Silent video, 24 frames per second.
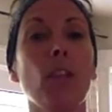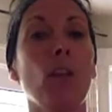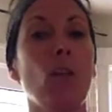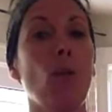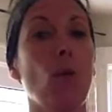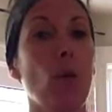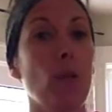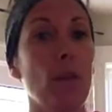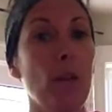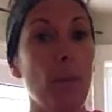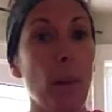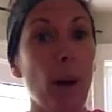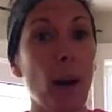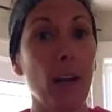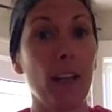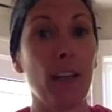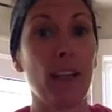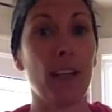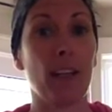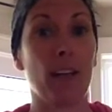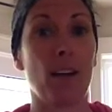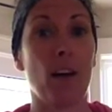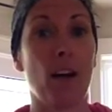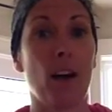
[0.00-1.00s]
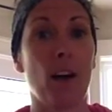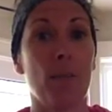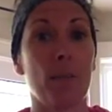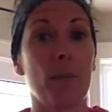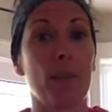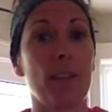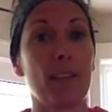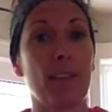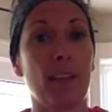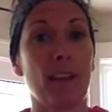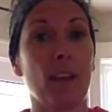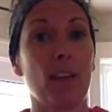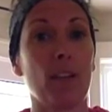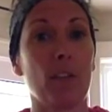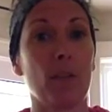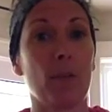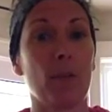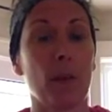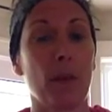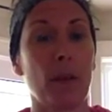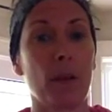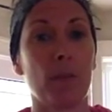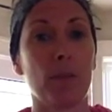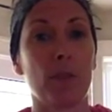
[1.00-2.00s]
or the body to calm and settle and
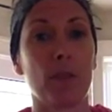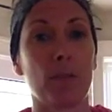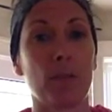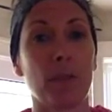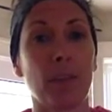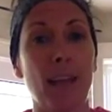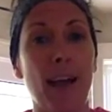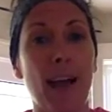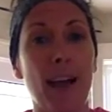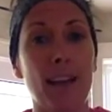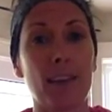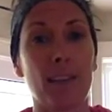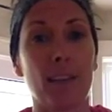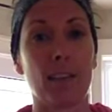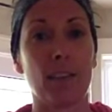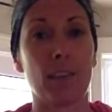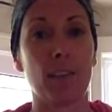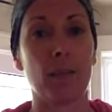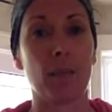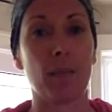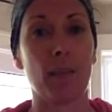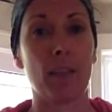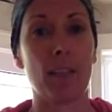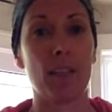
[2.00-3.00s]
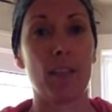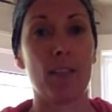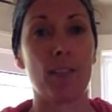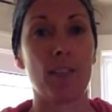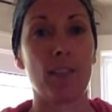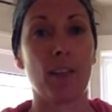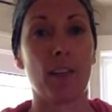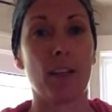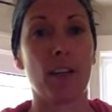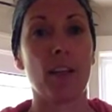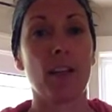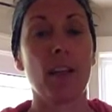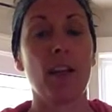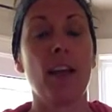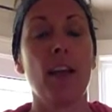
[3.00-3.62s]
be able to relax a little bit easier.